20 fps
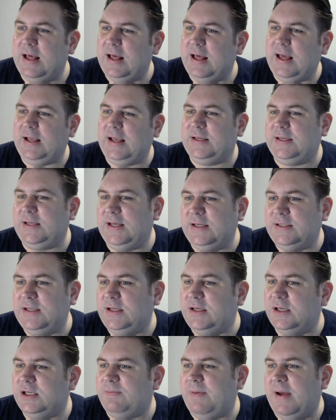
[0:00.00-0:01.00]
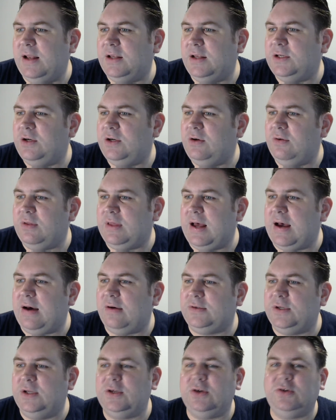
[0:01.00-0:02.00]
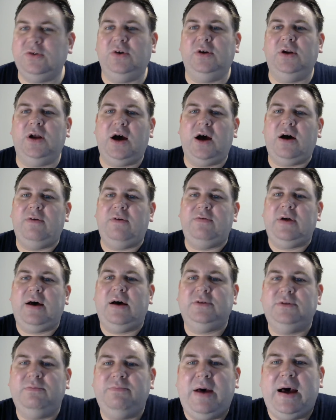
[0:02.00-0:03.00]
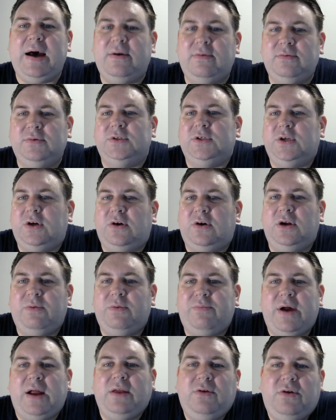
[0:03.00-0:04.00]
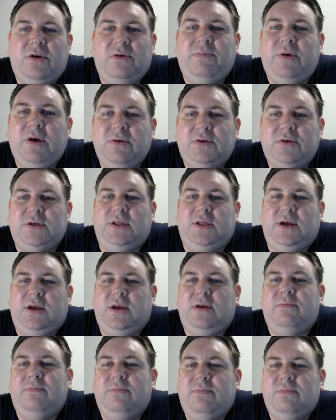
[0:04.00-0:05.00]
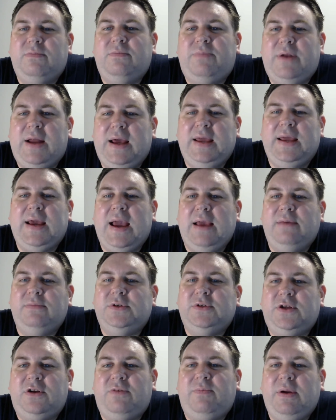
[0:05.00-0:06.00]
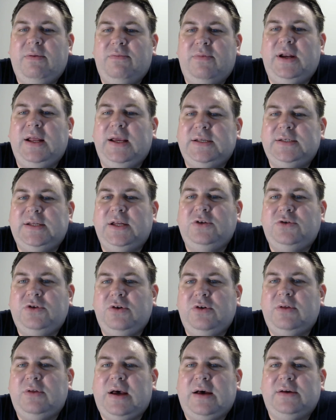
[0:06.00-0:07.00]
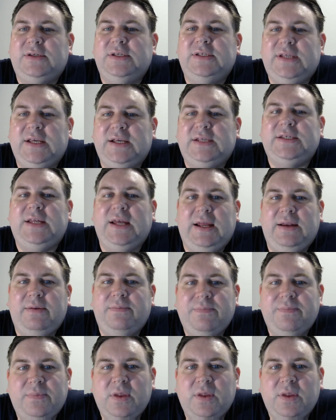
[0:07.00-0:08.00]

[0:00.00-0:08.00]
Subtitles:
it's easy to spend £2,000 to £2,500 on a brand new computer that can play games that have been released in 2016.